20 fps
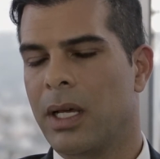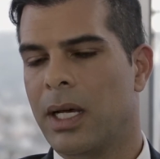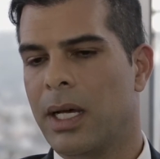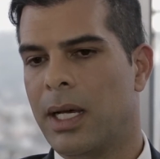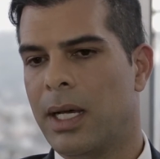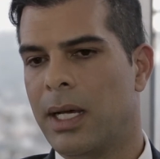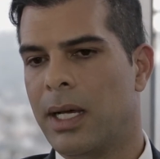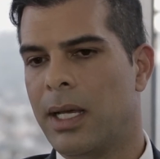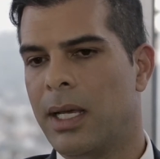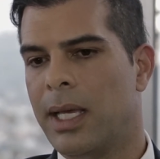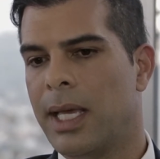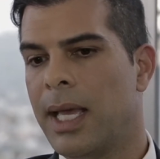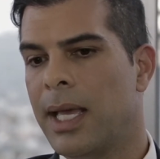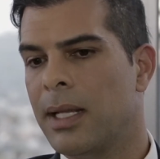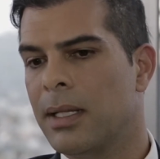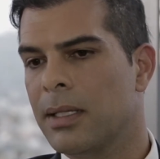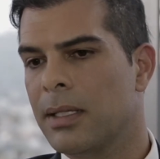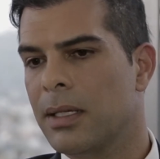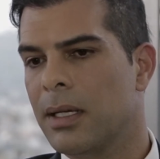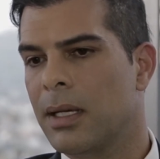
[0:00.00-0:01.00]

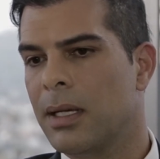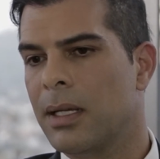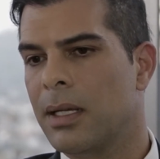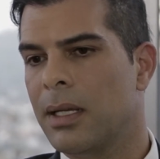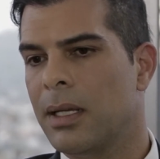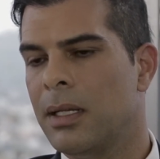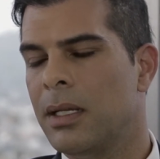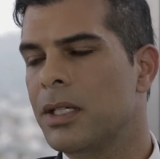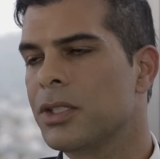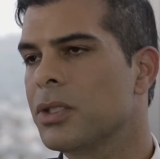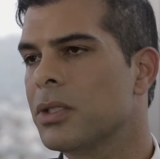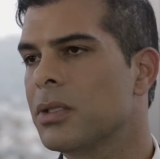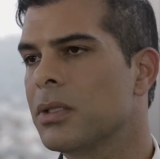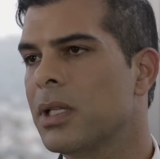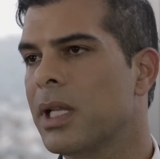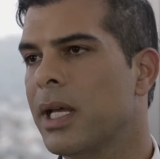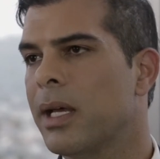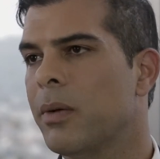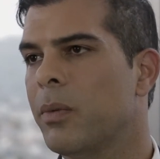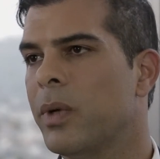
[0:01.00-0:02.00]
And in addition
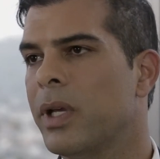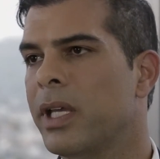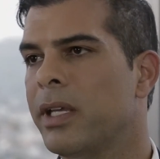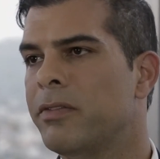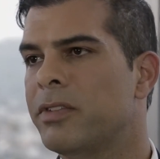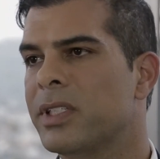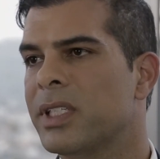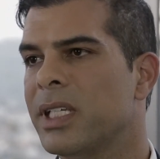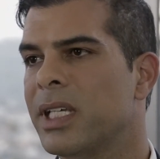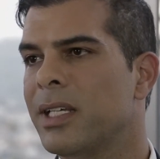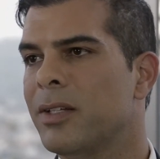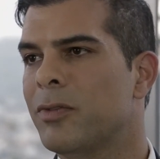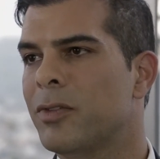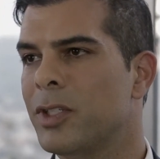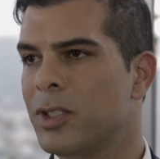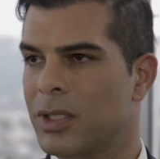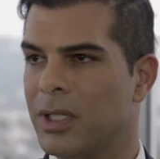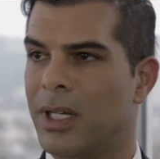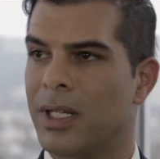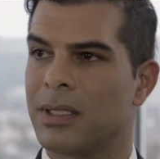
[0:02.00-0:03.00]
to that, we've seen
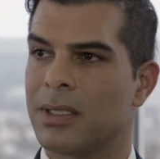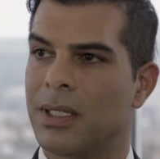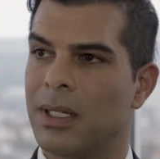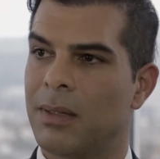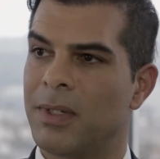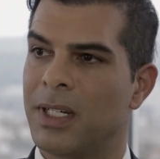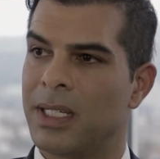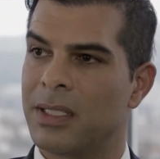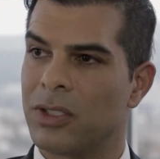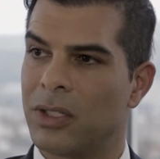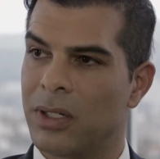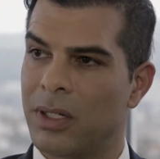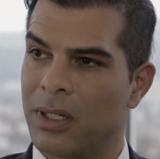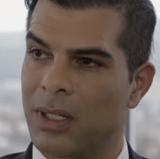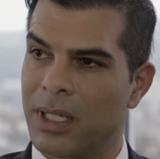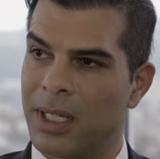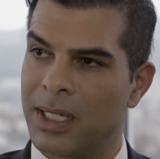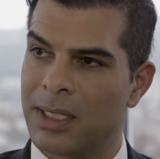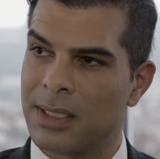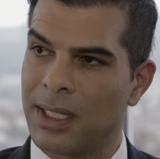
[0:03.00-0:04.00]
results come in as
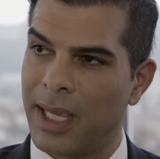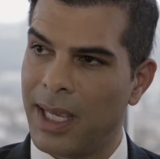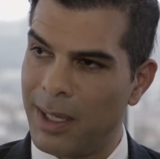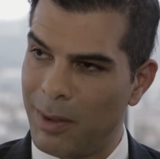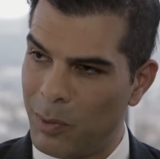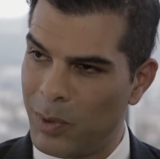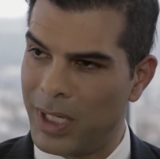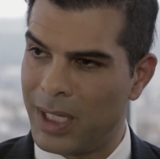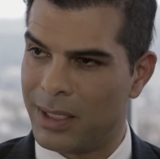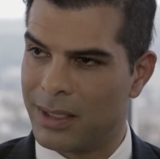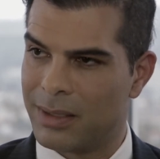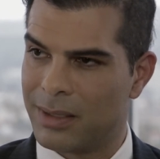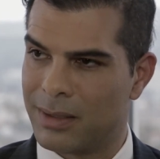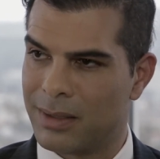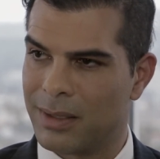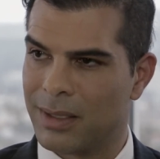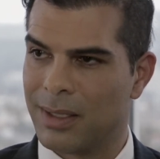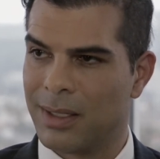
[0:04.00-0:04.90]
early as 8 weeks.